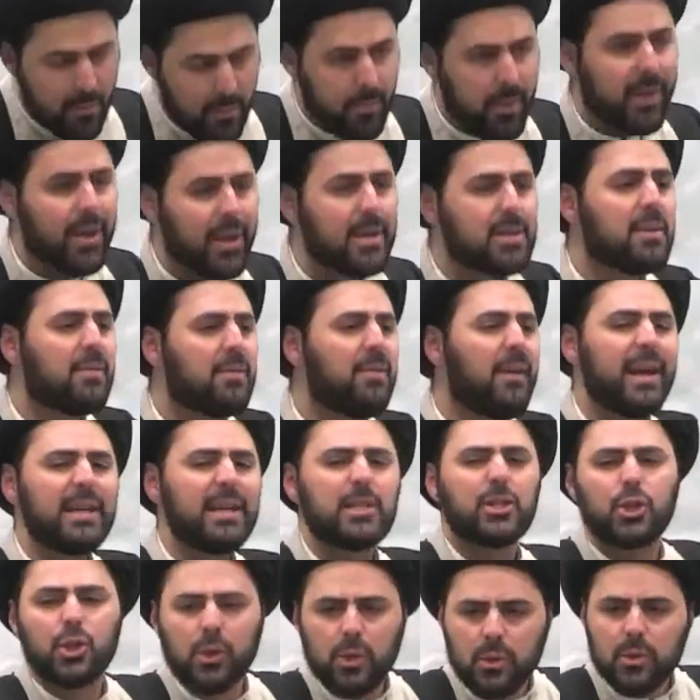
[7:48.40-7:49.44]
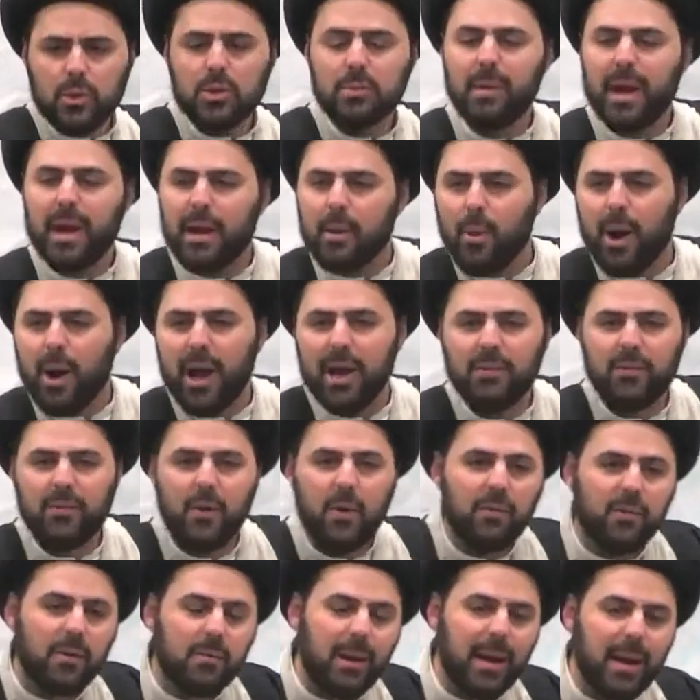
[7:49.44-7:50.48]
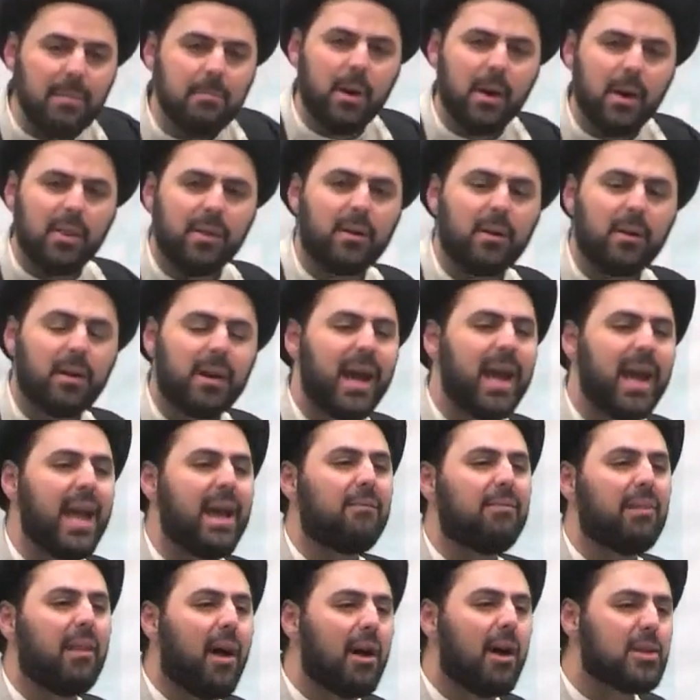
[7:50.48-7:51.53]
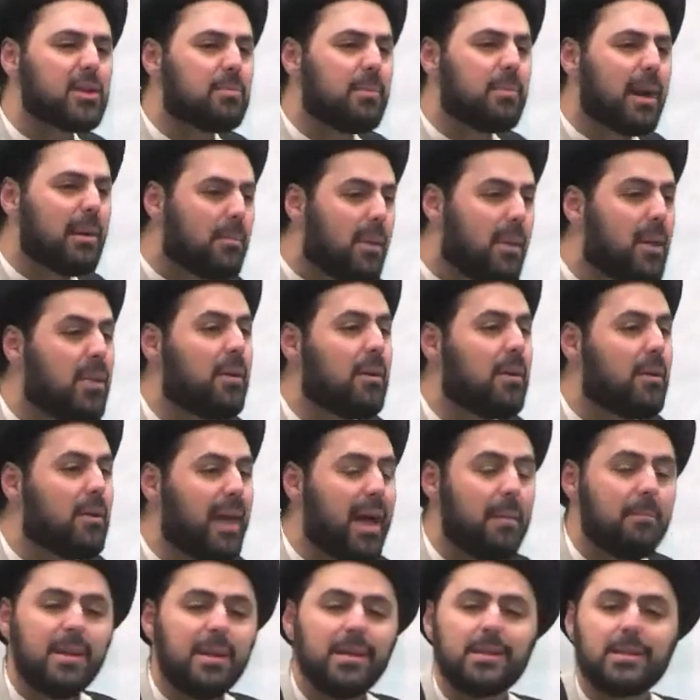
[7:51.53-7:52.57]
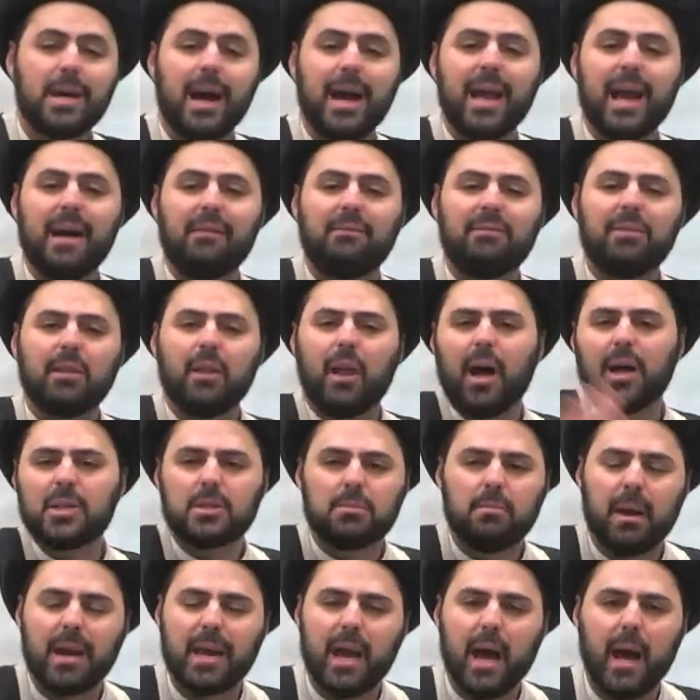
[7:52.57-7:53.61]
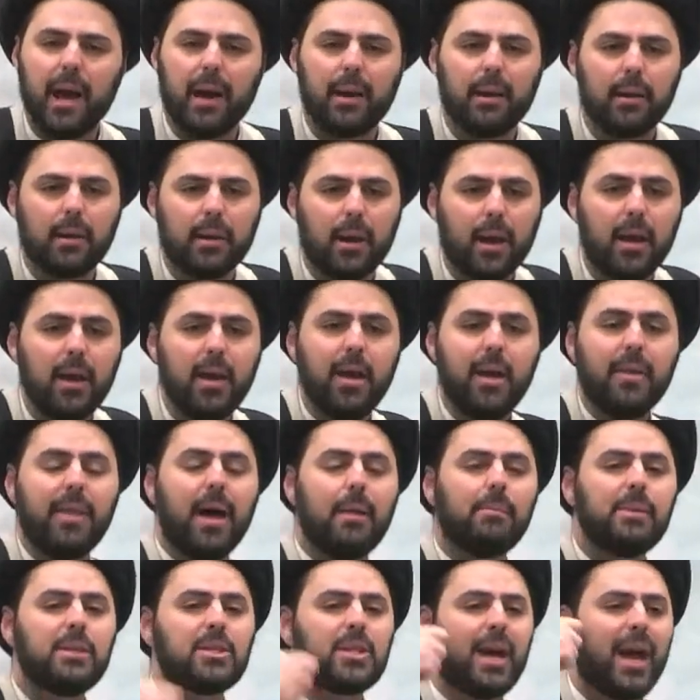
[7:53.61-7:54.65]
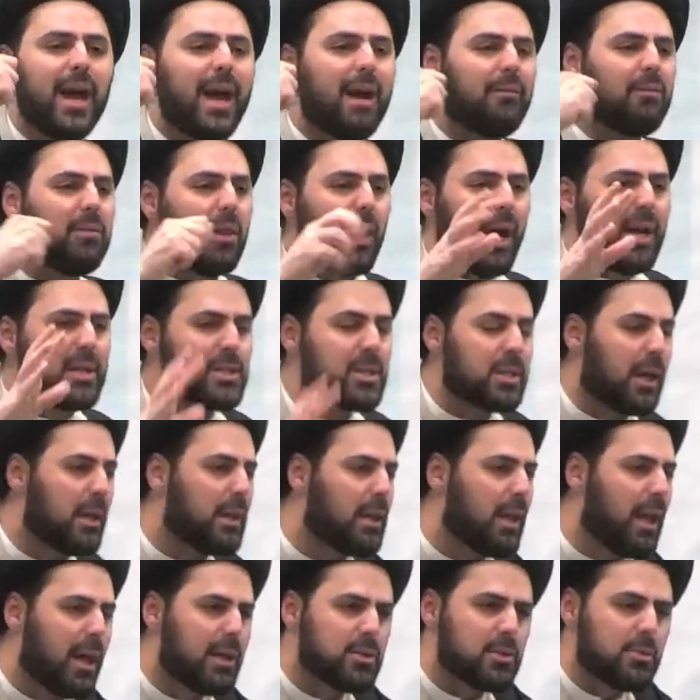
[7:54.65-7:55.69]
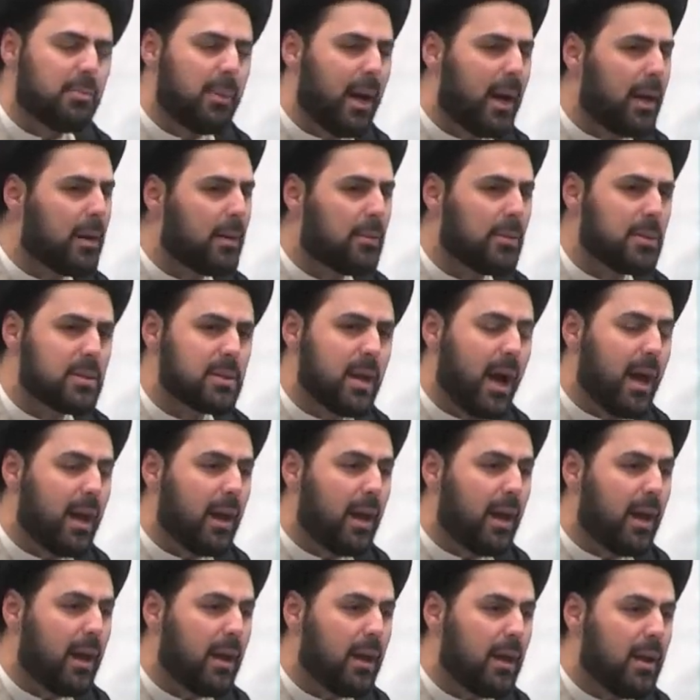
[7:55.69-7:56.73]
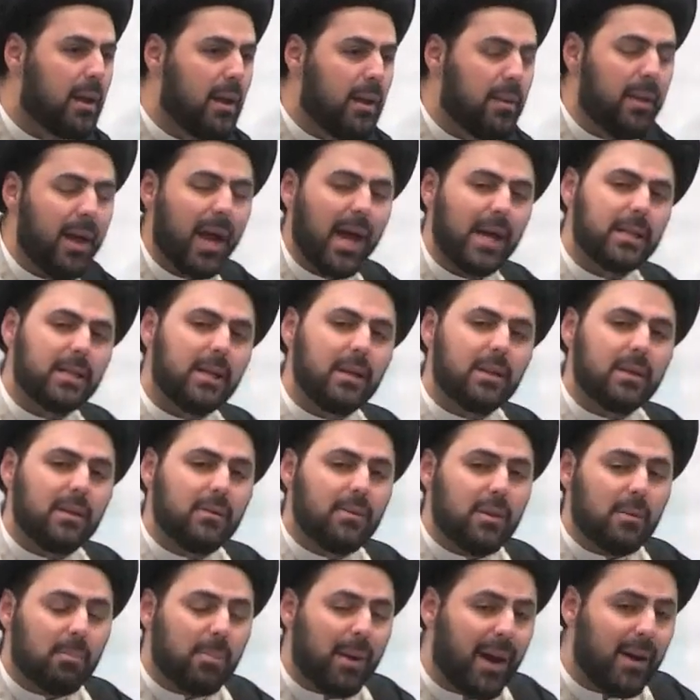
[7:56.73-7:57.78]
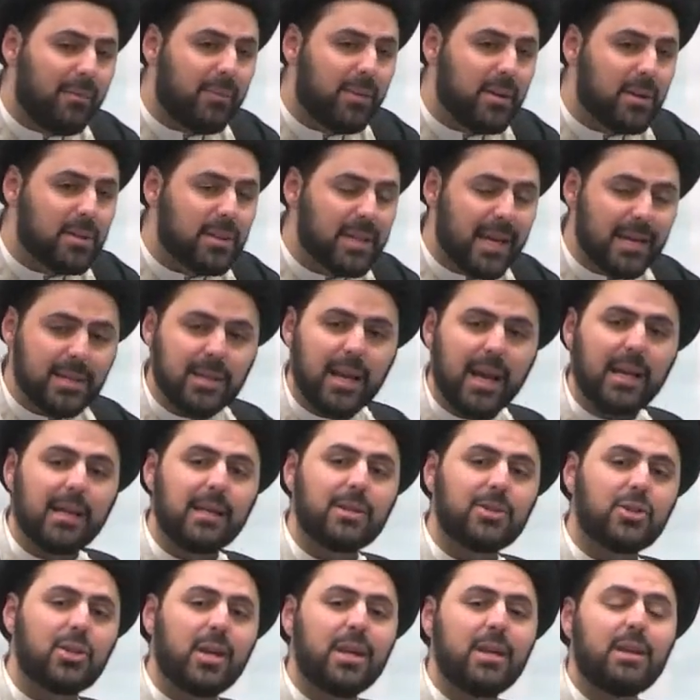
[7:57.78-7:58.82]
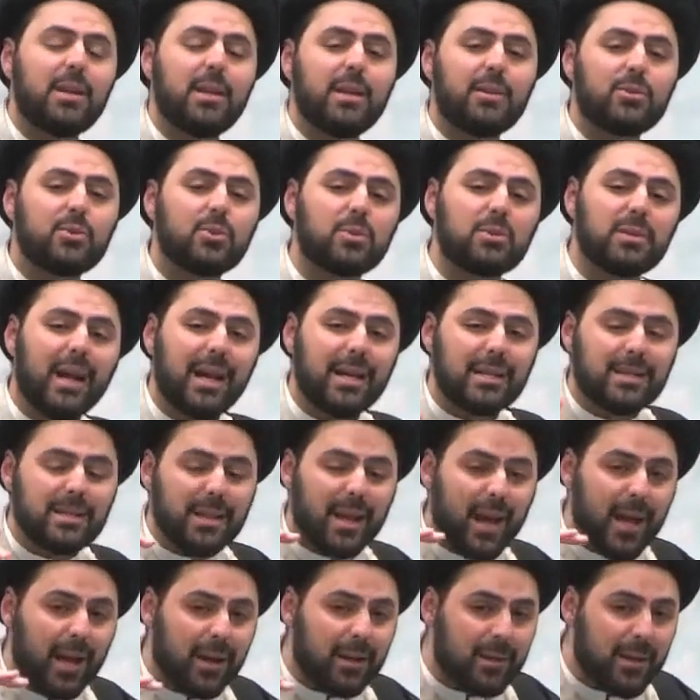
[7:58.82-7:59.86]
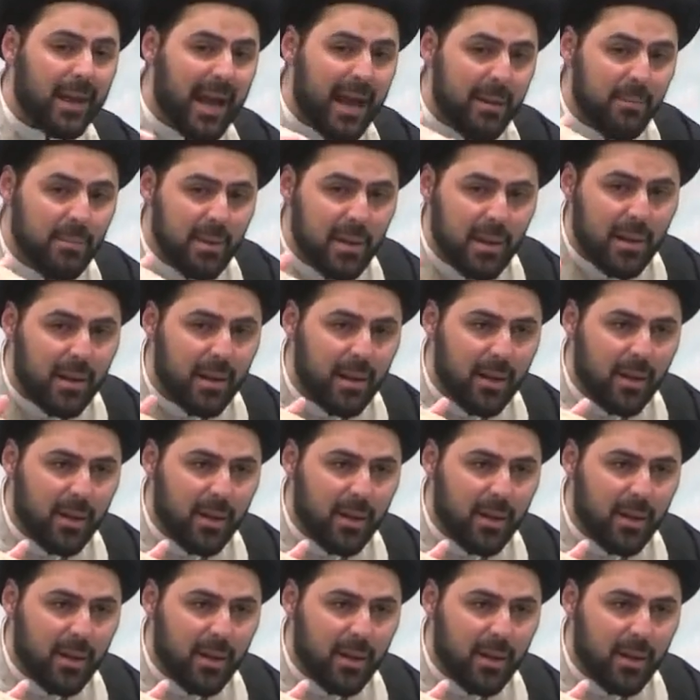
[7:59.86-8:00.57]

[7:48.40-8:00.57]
because if I choose my wife over my mother and I have lost my mother, that means I have lost my akhirah. That means I have lost Allah subhanahu wa ta'ala. The hadith of the Prophet says, Al-jannatu tahta aqdamil